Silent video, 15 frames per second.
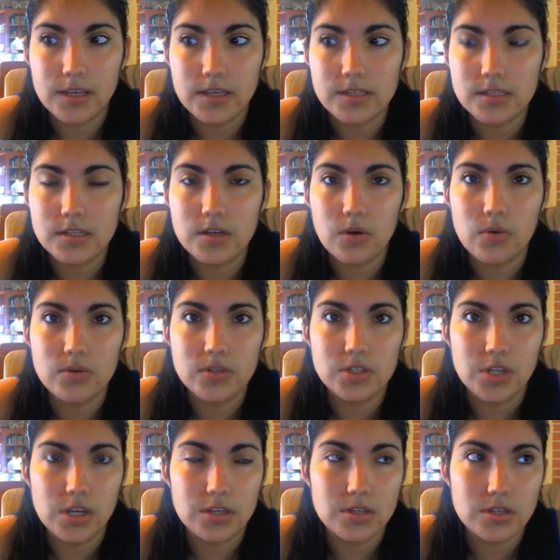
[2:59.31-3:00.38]
because it always
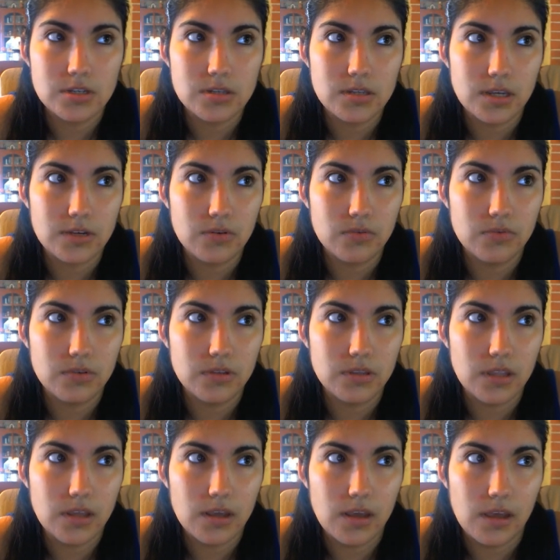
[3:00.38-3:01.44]
changes. I don't think I